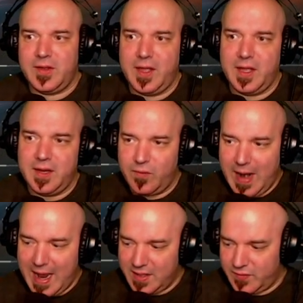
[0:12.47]
than
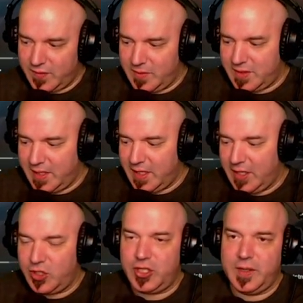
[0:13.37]
rats from a
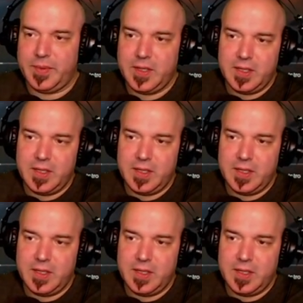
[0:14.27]
sinking ship.